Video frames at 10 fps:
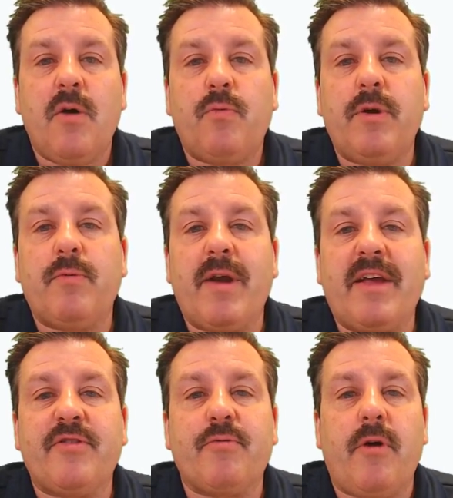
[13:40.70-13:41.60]
We
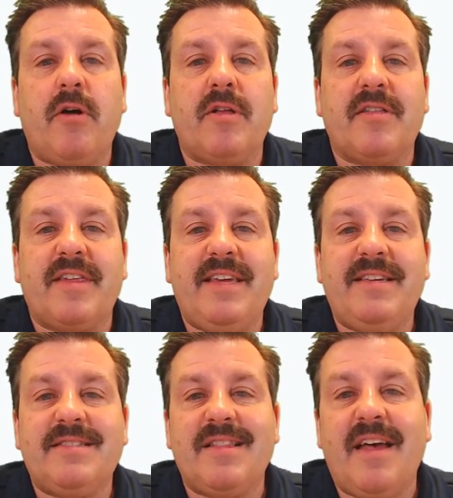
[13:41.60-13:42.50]
ran through all of
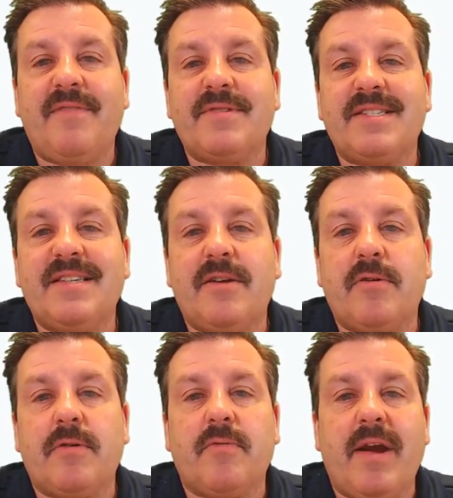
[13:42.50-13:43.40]
these left,
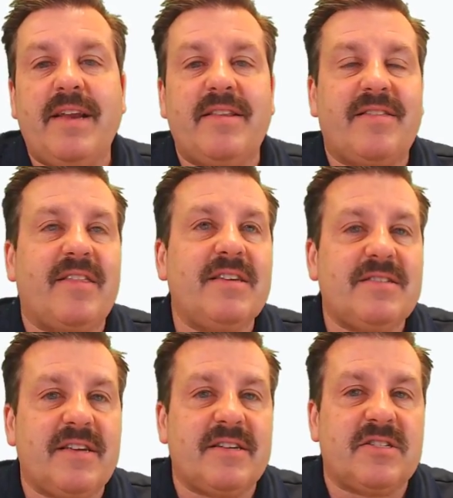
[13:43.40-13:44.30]
center, and right.
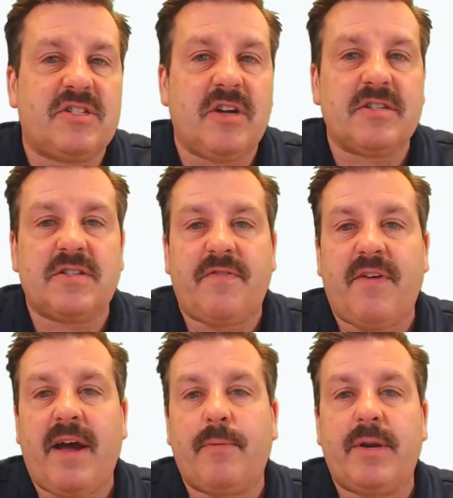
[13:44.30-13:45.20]
This is
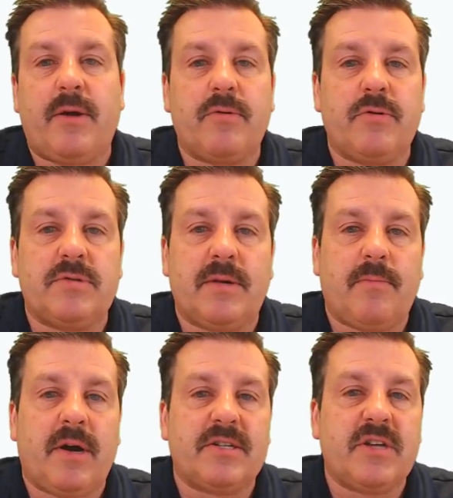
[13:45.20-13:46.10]
justify. We don't use it
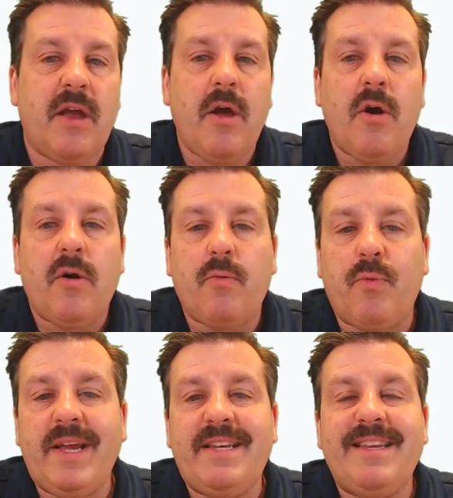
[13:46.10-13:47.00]
much.
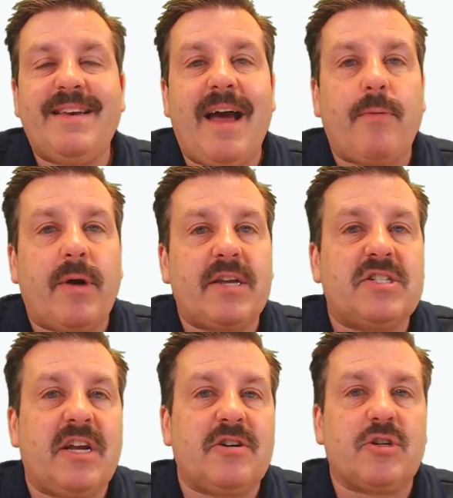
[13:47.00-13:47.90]
We did not want to
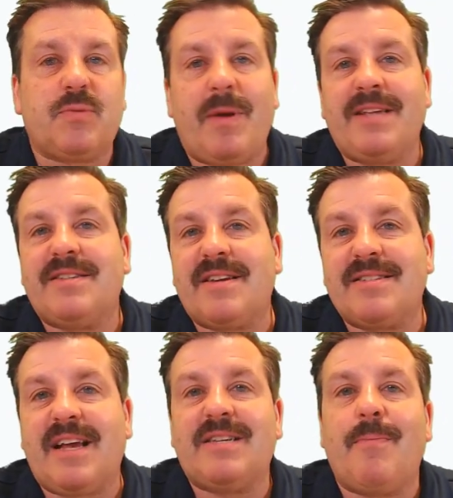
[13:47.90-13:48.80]
change our spacing
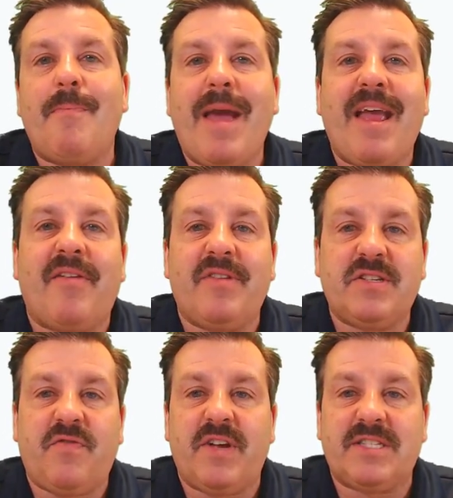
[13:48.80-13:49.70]
because I demand
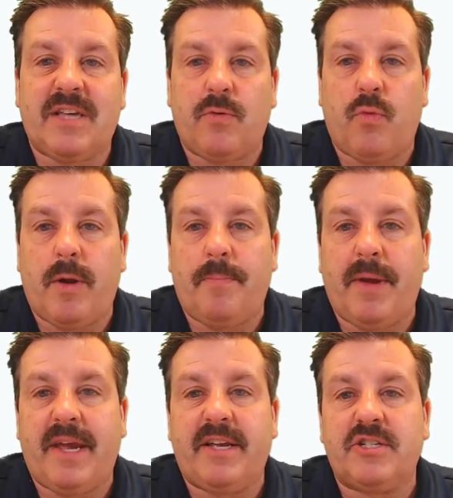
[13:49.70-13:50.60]
this fits on one
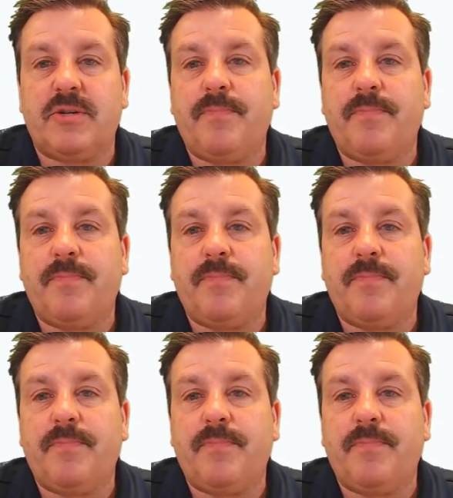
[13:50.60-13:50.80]
page.